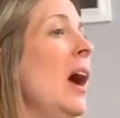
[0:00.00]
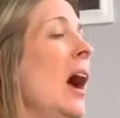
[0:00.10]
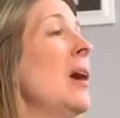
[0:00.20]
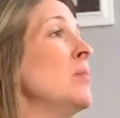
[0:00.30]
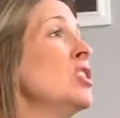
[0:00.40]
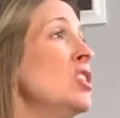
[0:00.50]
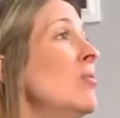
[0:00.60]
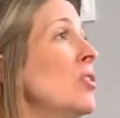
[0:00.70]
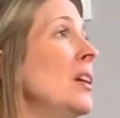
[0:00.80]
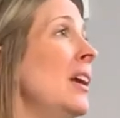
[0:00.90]
I'm
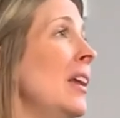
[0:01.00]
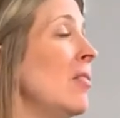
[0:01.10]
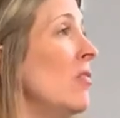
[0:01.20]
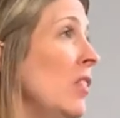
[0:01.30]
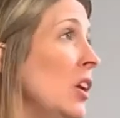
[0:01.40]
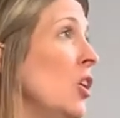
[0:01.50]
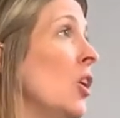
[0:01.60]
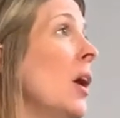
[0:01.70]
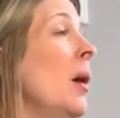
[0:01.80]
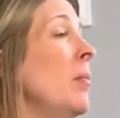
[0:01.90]
shivering in
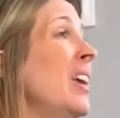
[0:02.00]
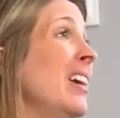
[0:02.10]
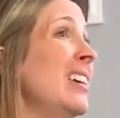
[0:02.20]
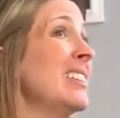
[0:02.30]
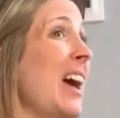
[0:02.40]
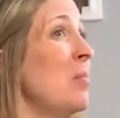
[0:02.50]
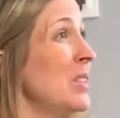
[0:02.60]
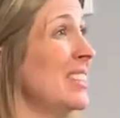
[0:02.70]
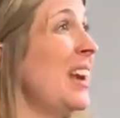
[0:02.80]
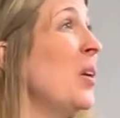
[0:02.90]
fear because I'm
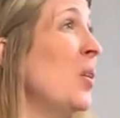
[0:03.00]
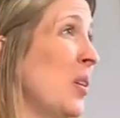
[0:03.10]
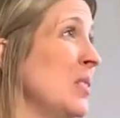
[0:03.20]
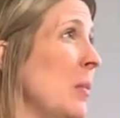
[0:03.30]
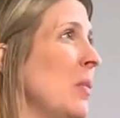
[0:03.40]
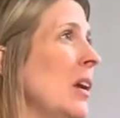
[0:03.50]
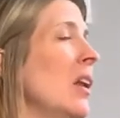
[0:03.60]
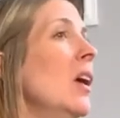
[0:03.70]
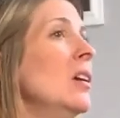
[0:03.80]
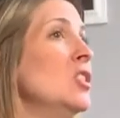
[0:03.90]
scared of something.
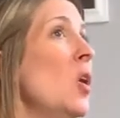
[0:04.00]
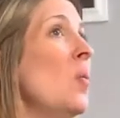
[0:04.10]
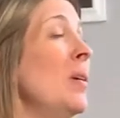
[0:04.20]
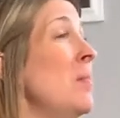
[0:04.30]
Don't be